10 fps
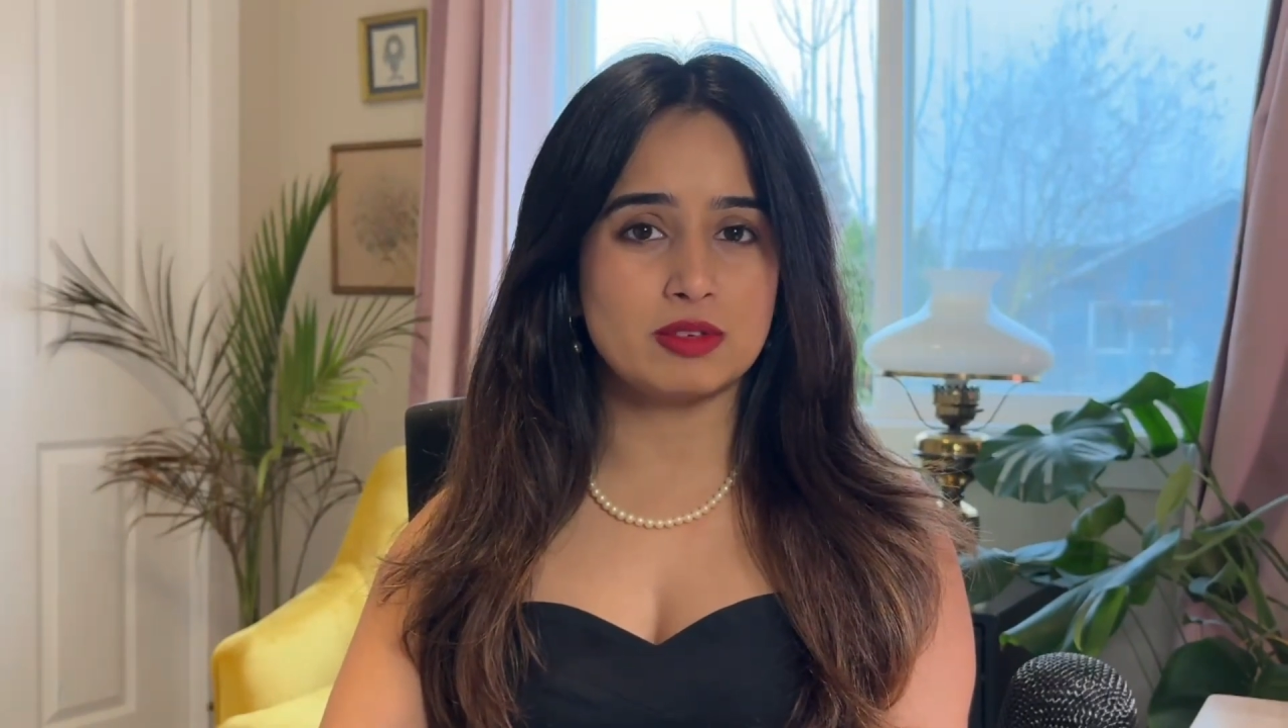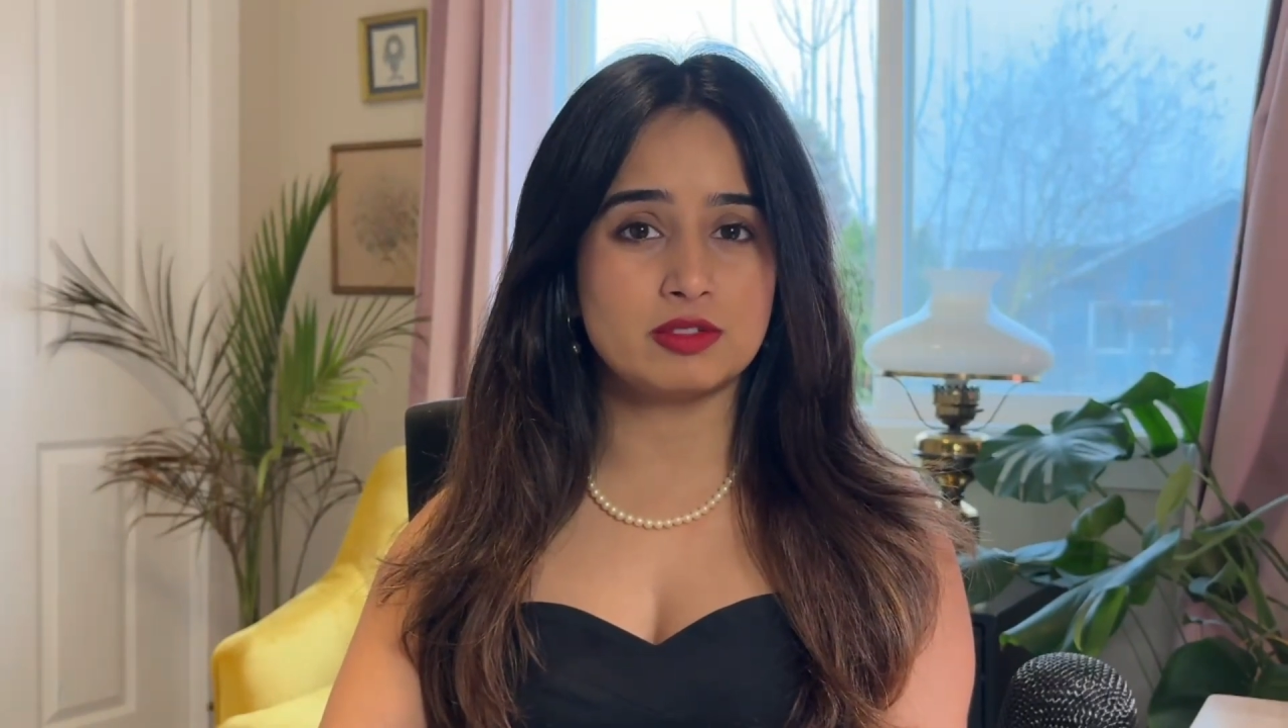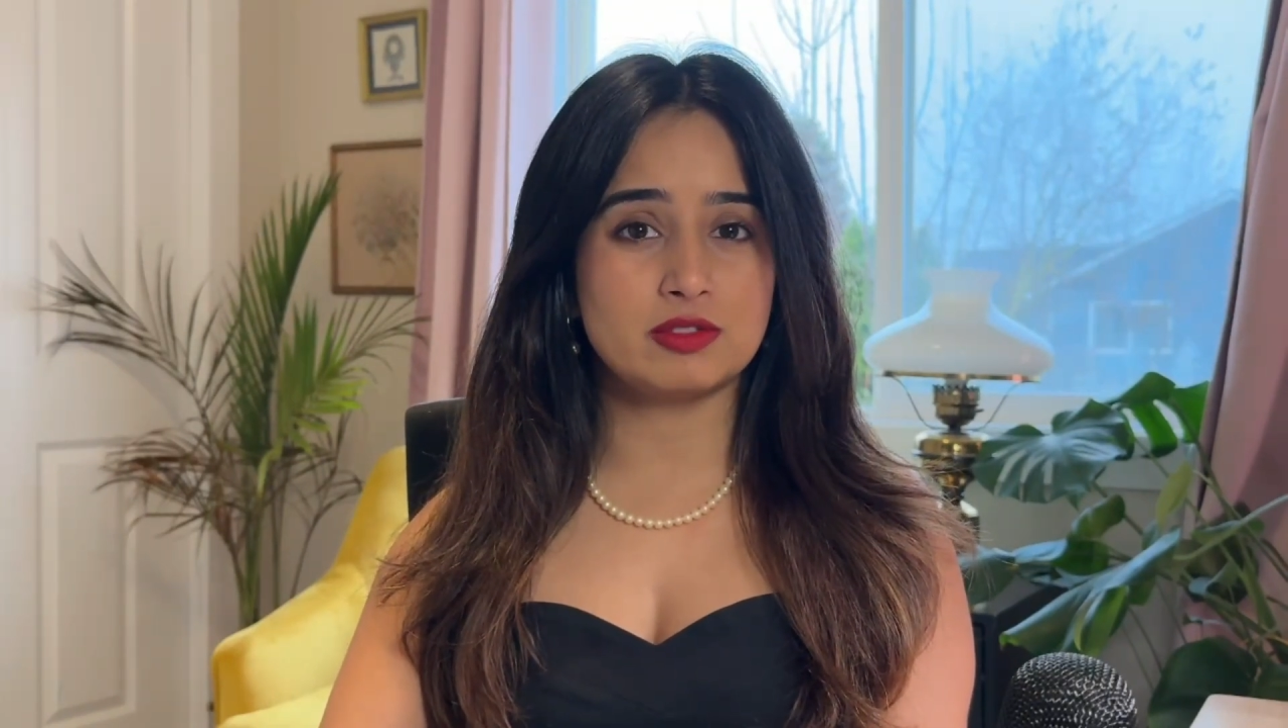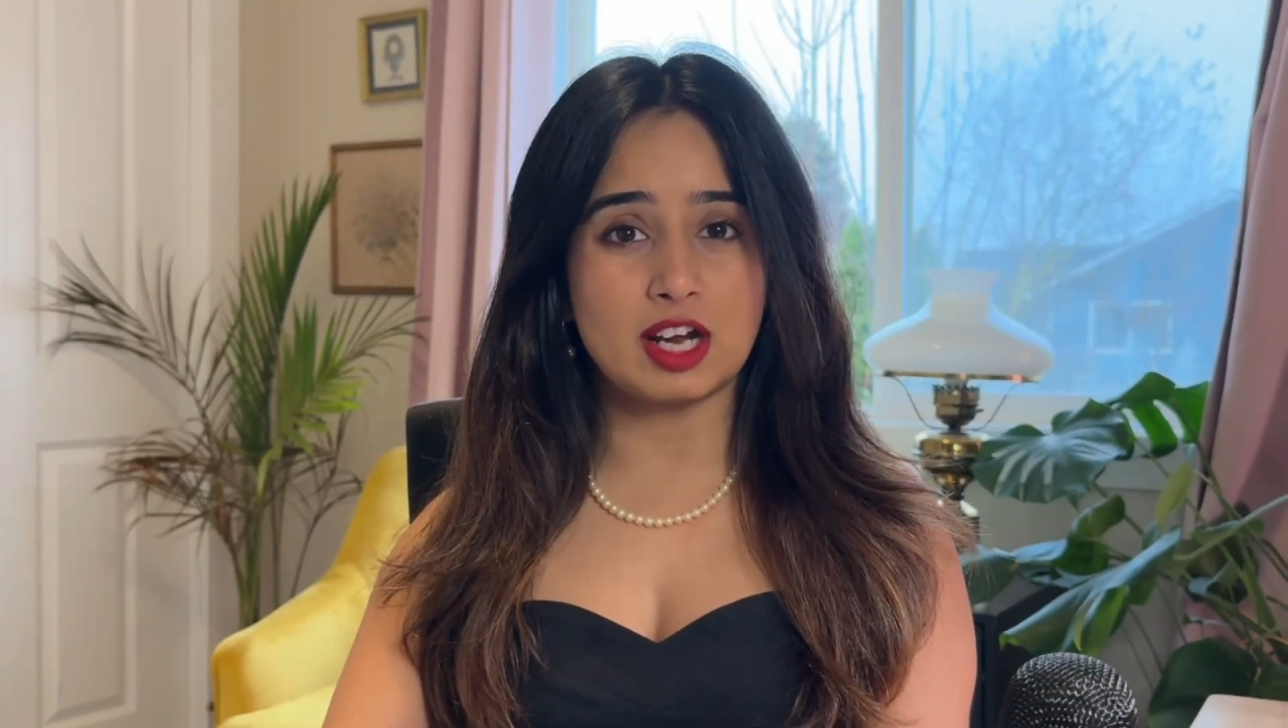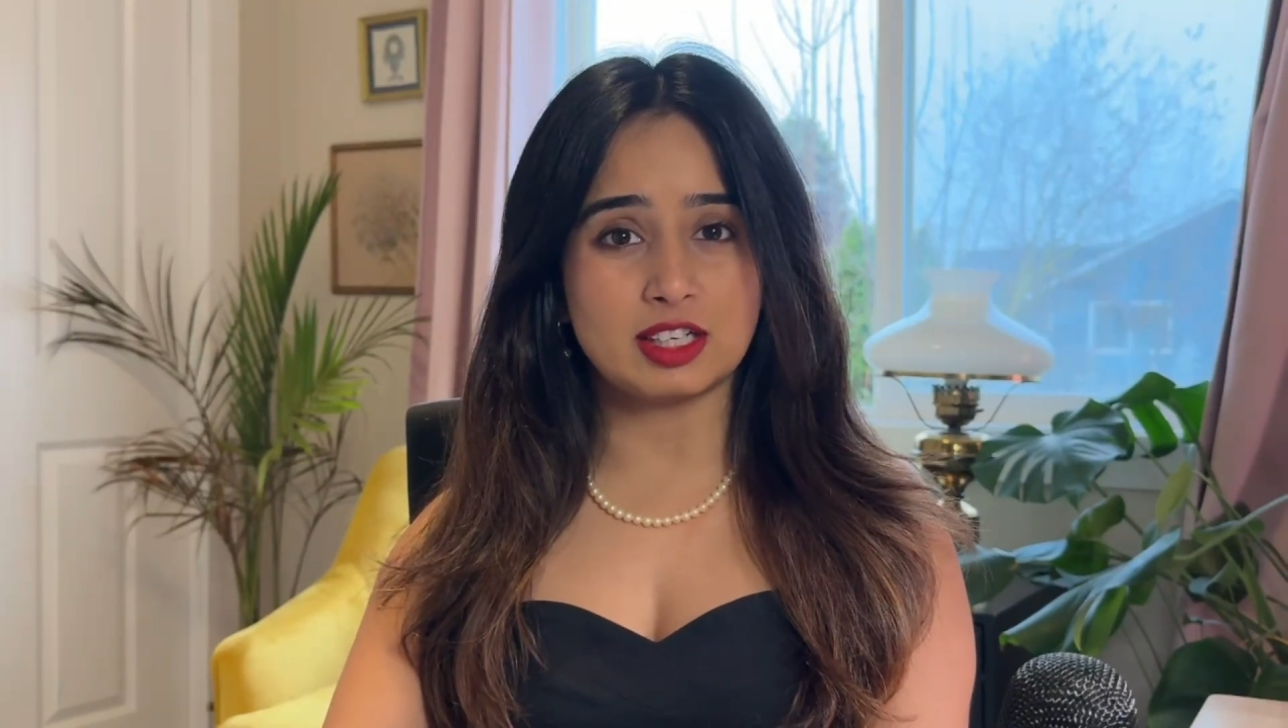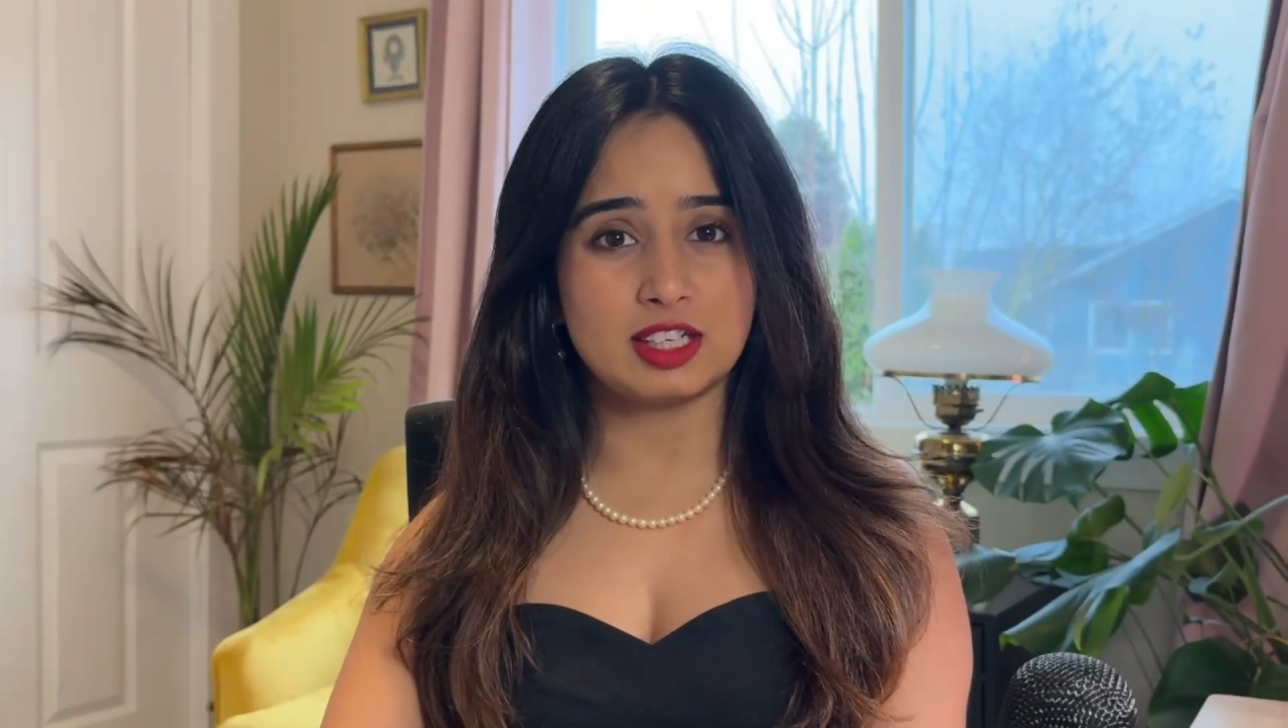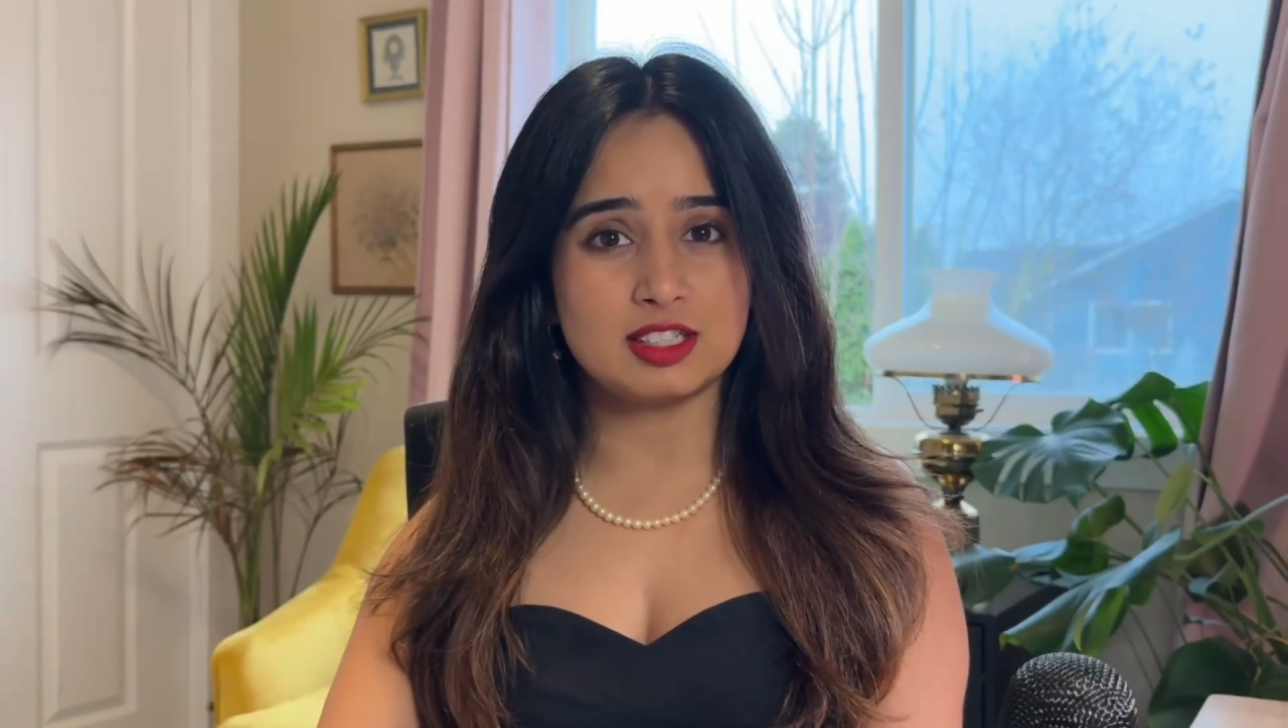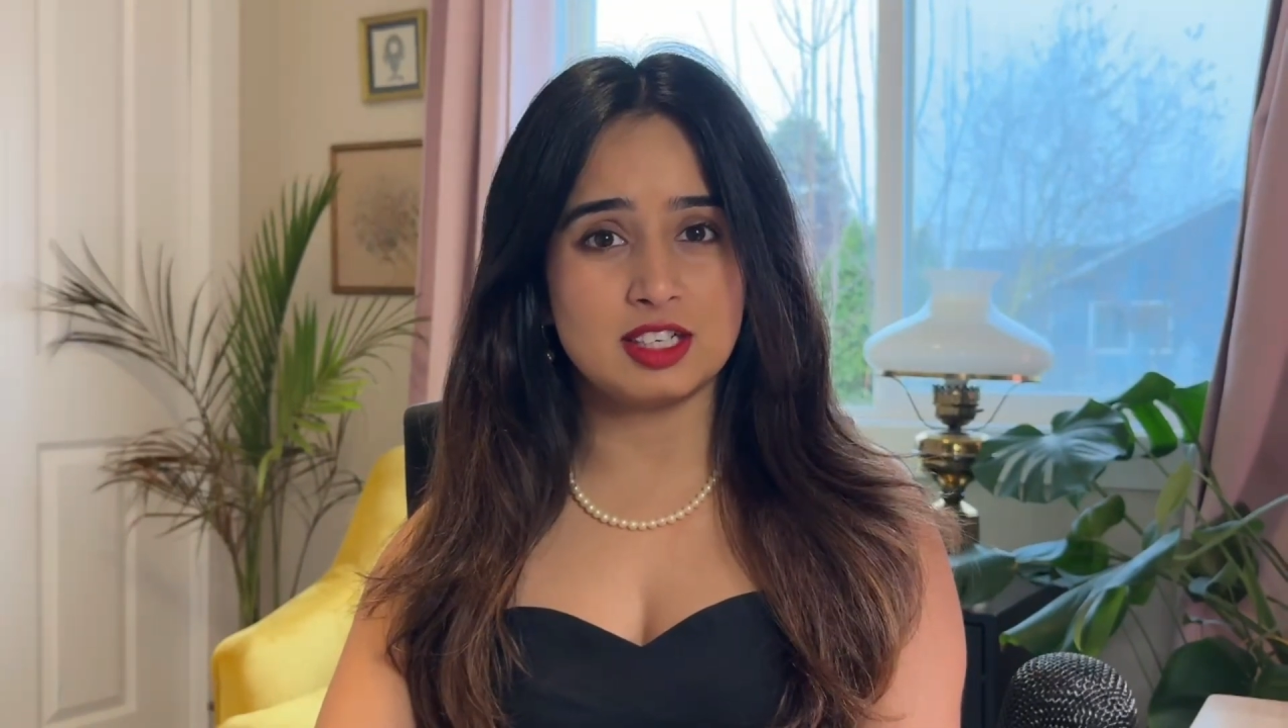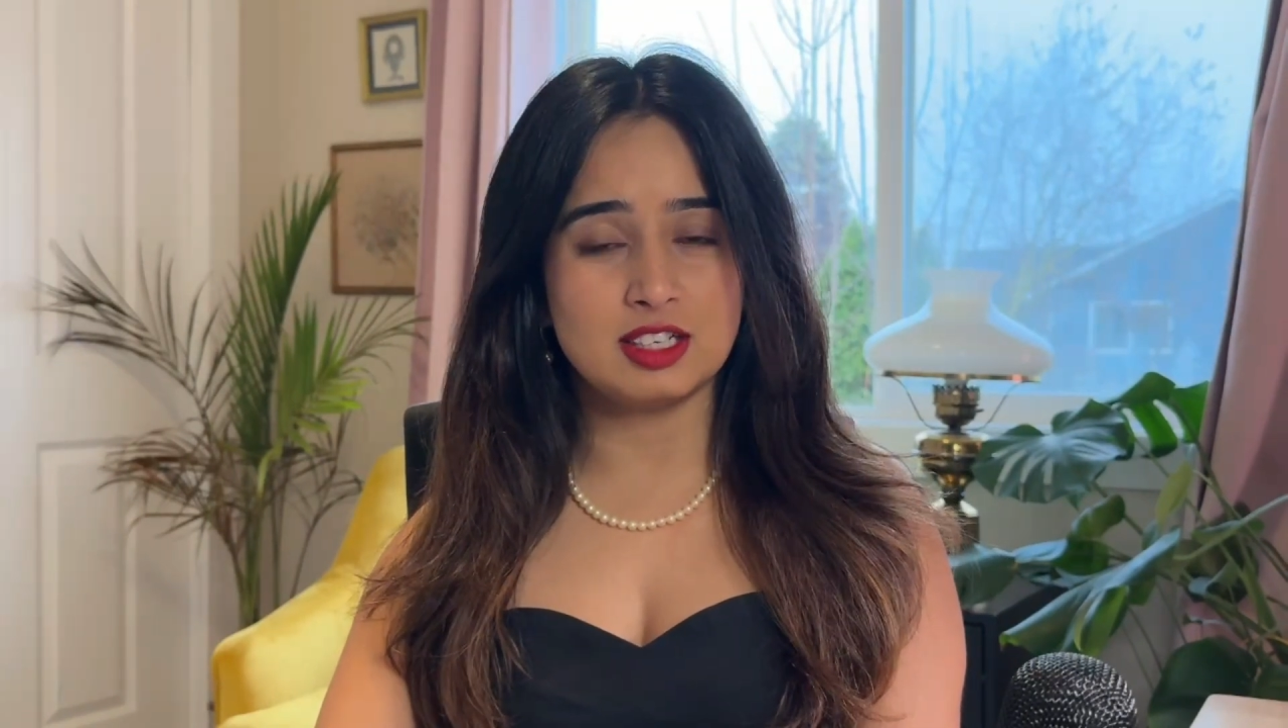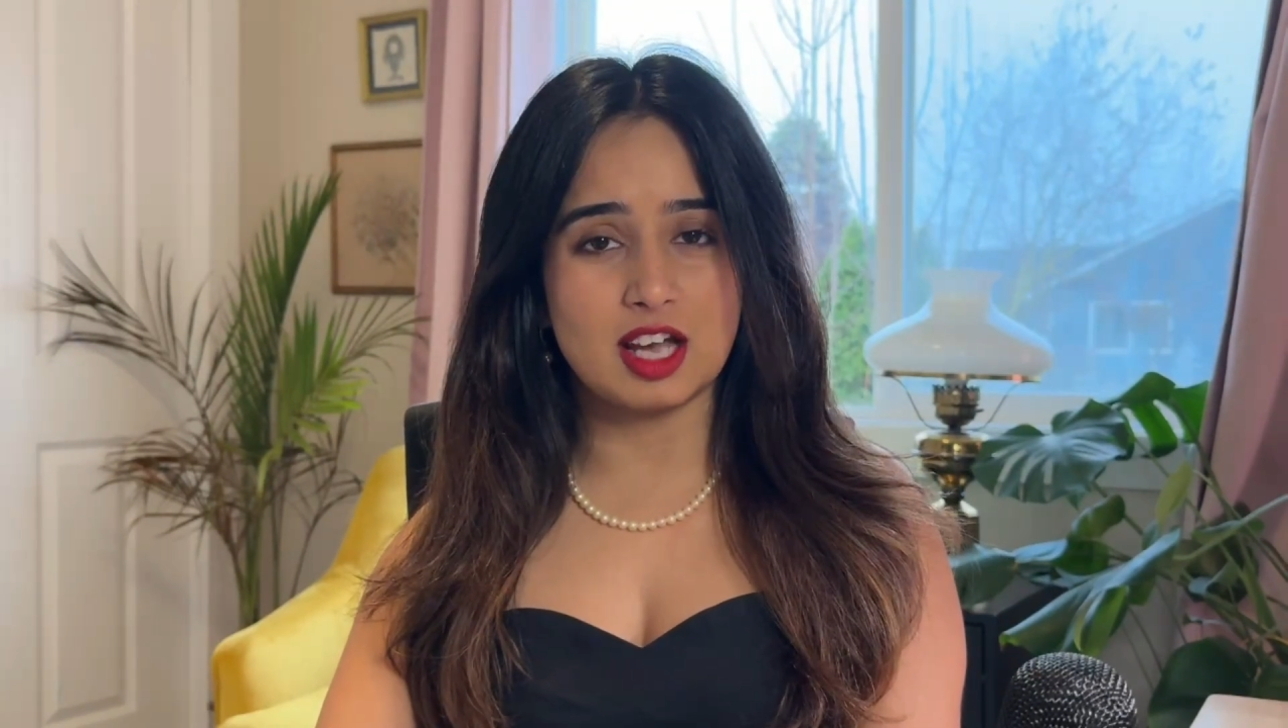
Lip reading: with React 18